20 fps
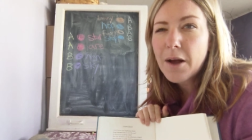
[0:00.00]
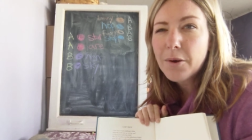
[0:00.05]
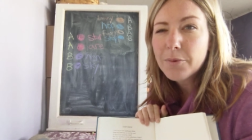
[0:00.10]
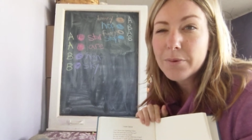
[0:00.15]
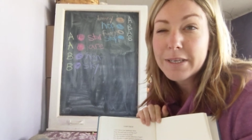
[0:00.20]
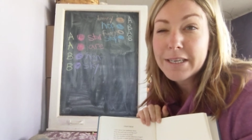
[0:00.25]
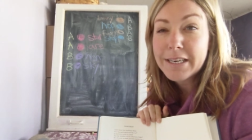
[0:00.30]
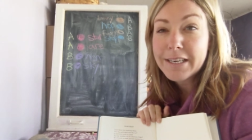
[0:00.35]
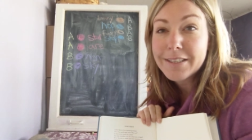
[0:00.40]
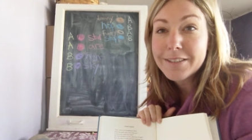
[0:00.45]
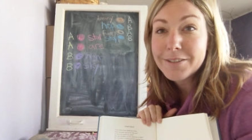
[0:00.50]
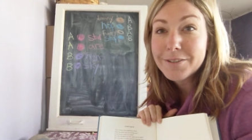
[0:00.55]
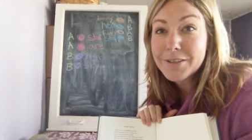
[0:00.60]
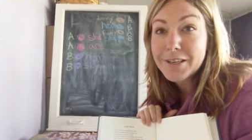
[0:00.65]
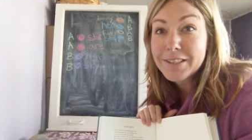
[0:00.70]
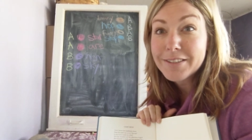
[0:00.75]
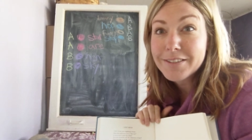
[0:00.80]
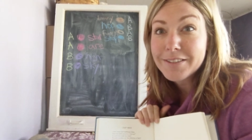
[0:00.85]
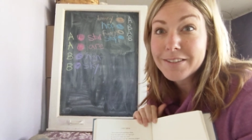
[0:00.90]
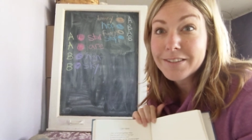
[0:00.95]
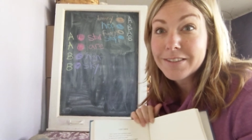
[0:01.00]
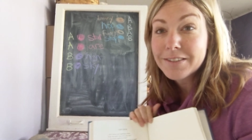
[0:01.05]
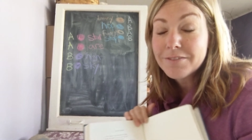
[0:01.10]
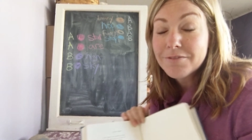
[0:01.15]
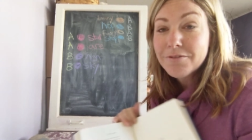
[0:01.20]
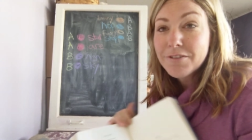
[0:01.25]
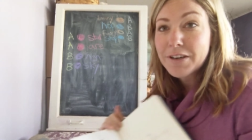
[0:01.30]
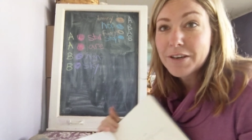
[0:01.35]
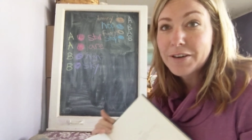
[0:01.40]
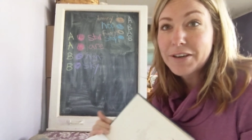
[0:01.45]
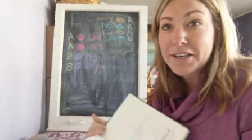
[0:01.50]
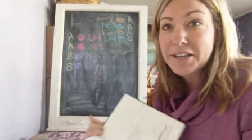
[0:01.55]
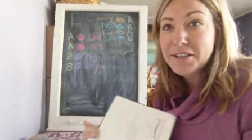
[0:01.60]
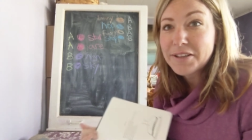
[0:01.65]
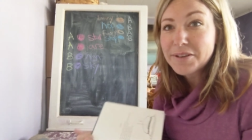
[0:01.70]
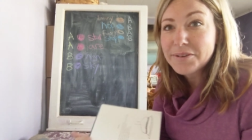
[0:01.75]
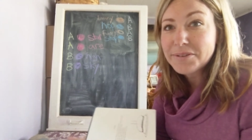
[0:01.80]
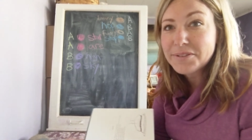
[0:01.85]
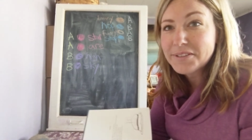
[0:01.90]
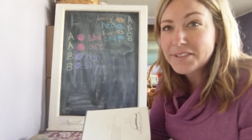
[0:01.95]
read it and you guys listen very
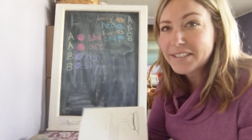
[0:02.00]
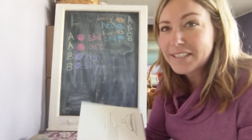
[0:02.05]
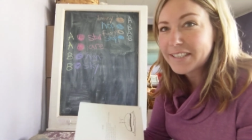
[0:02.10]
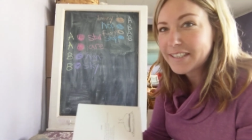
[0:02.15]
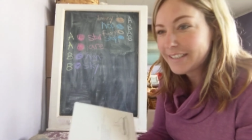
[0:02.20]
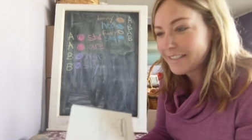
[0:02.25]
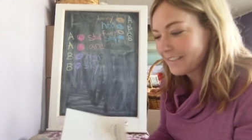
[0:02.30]
closely.